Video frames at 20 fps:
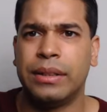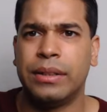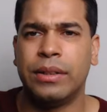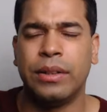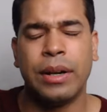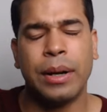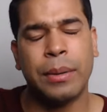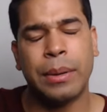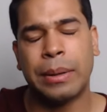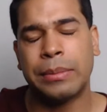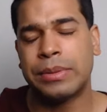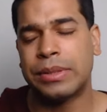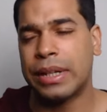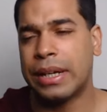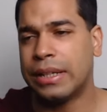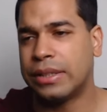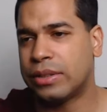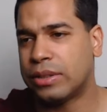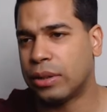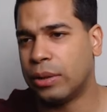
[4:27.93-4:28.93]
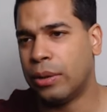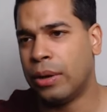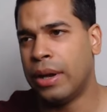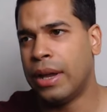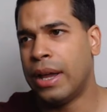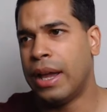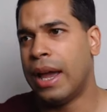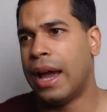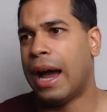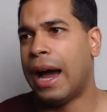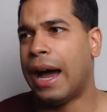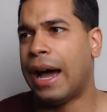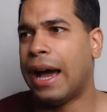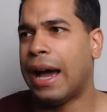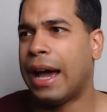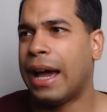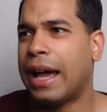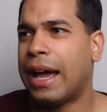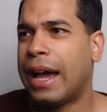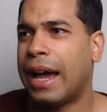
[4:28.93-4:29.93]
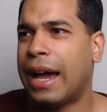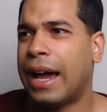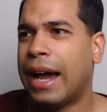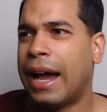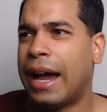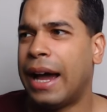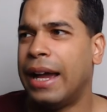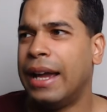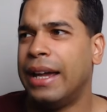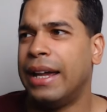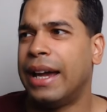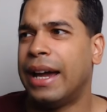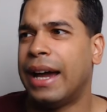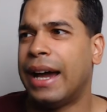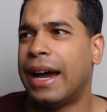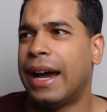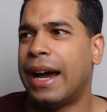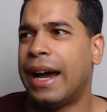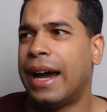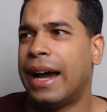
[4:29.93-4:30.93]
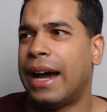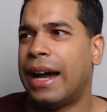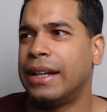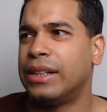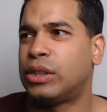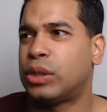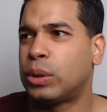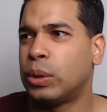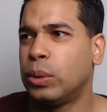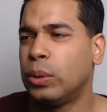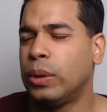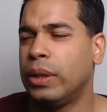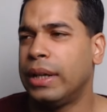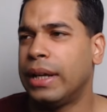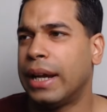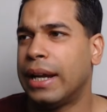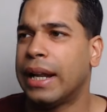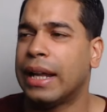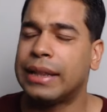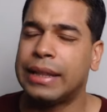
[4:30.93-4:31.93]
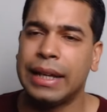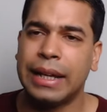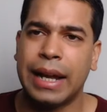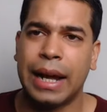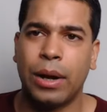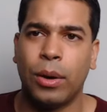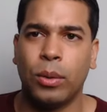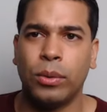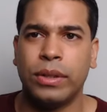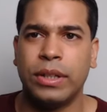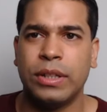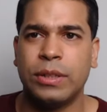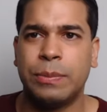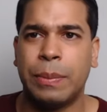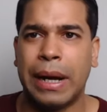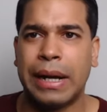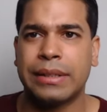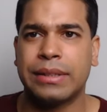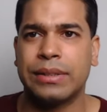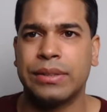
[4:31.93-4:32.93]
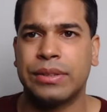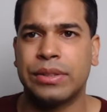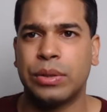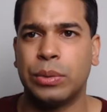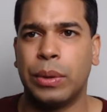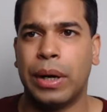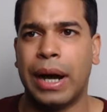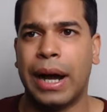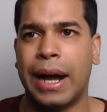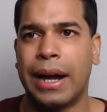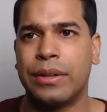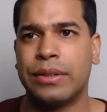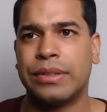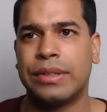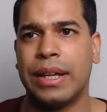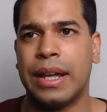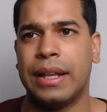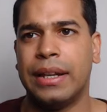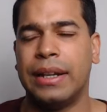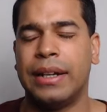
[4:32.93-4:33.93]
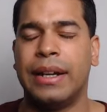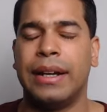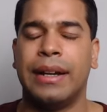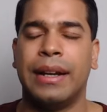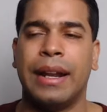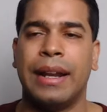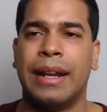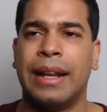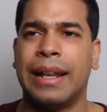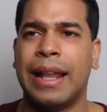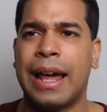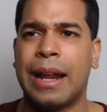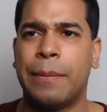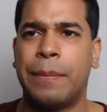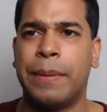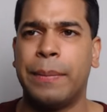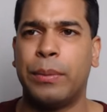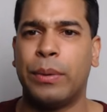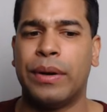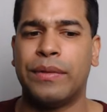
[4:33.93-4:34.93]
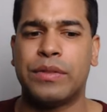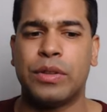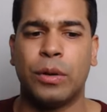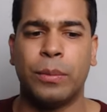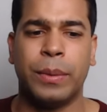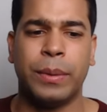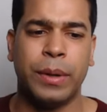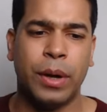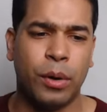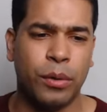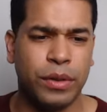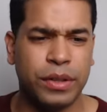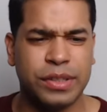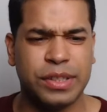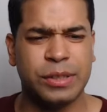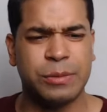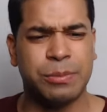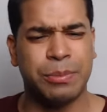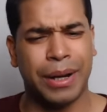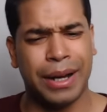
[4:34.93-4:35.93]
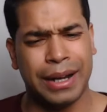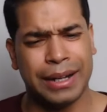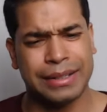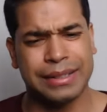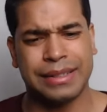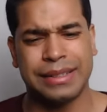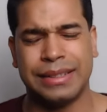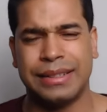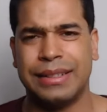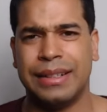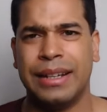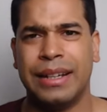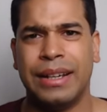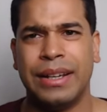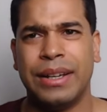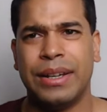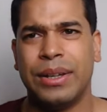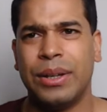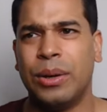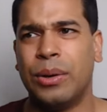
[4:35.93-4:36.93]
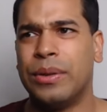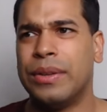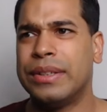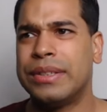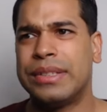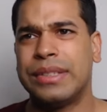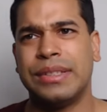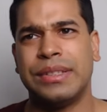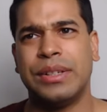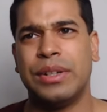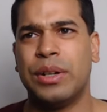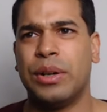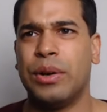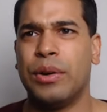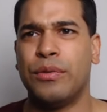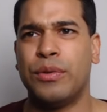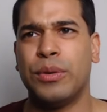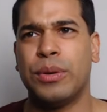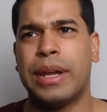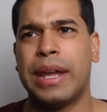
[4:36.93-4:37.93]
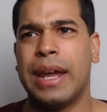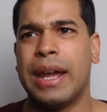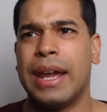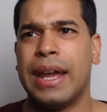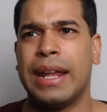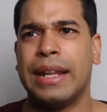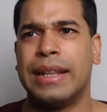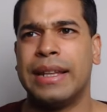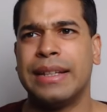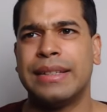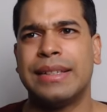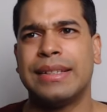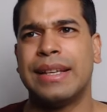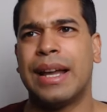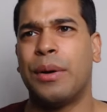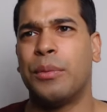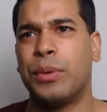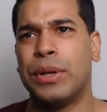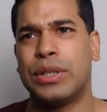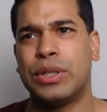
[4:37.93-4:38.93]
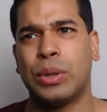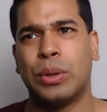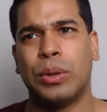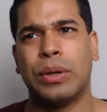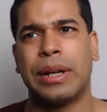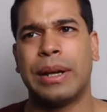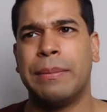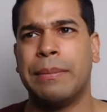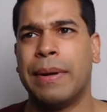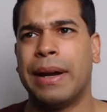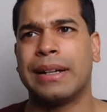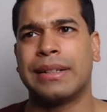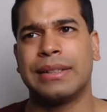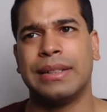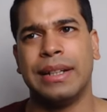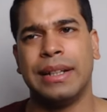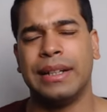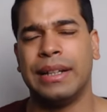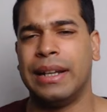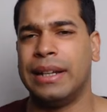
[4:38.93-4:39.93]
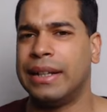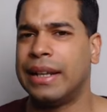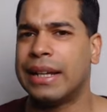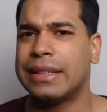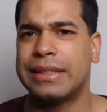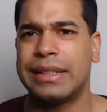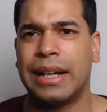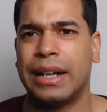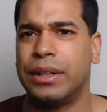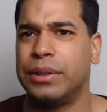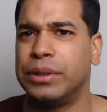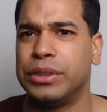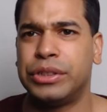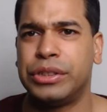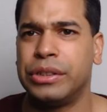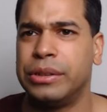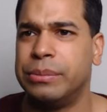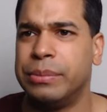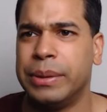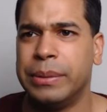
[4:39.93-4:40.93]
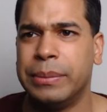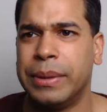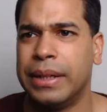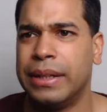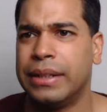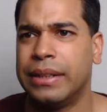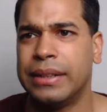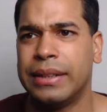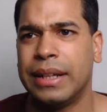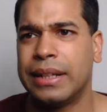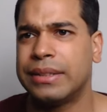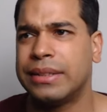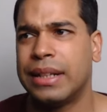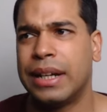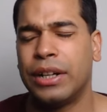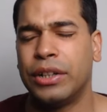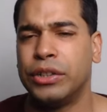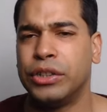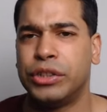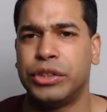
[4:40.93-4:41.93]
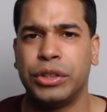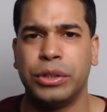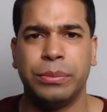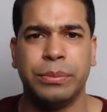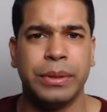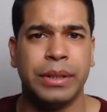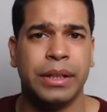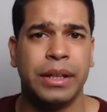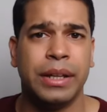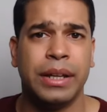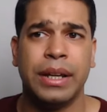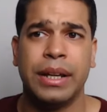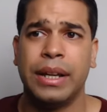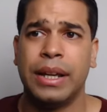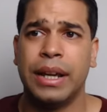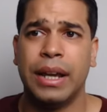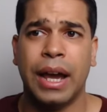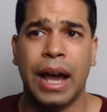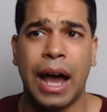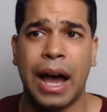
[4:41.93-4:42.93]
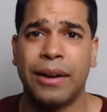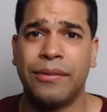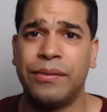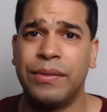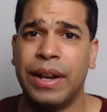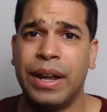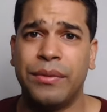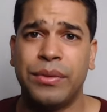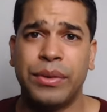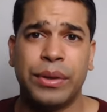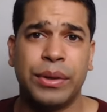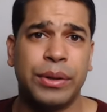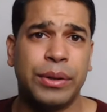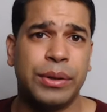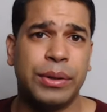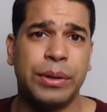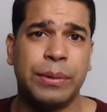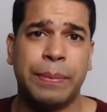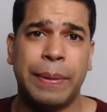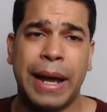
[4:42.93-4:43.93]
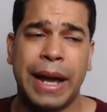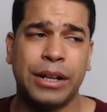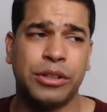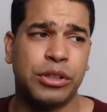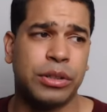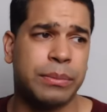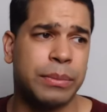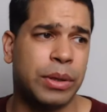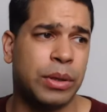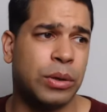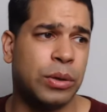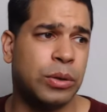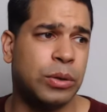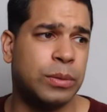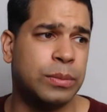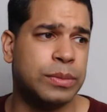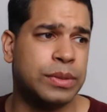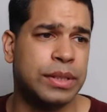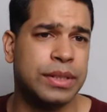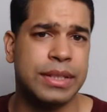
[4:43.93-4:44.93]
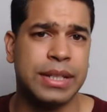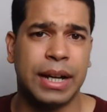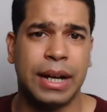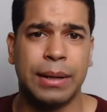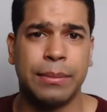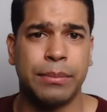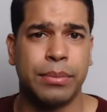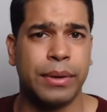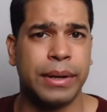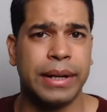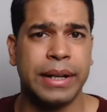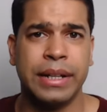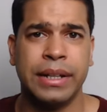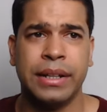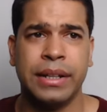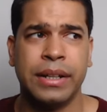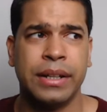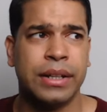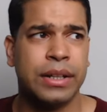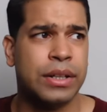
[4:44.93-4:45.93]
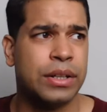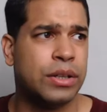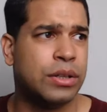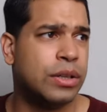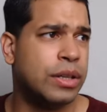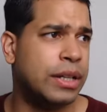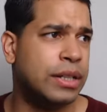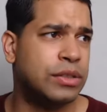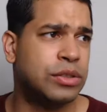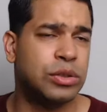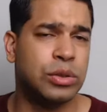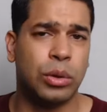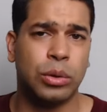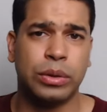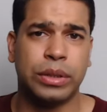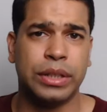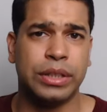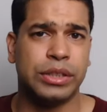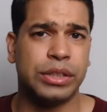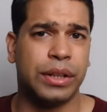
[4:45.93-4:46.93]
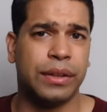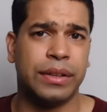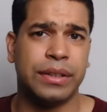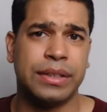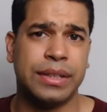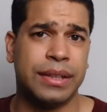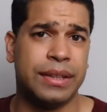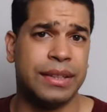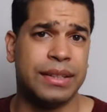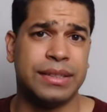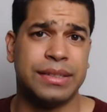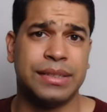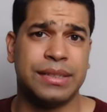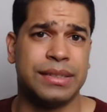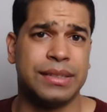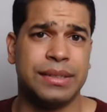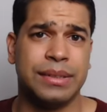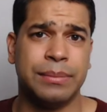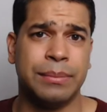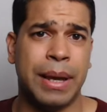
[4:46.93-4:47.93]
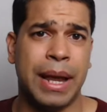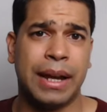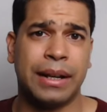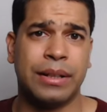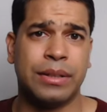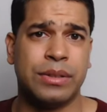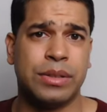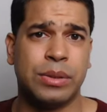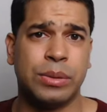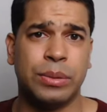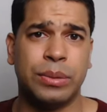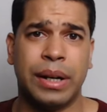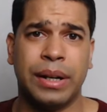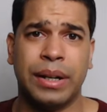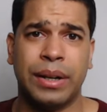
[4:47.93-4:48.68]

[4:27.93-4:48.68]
You get what I'm saying? So I truly, and I think I hold these boxers to a higher standard. And a lot of people have told me, yo, this is boxing. Yo, this is, you know, if you can't, this is how we talk in boxing. And that's not how it should be, man. That's not how it should be. Now, I've never heard Patrick Mahomes and Tom Brady insult each other to this magnitude.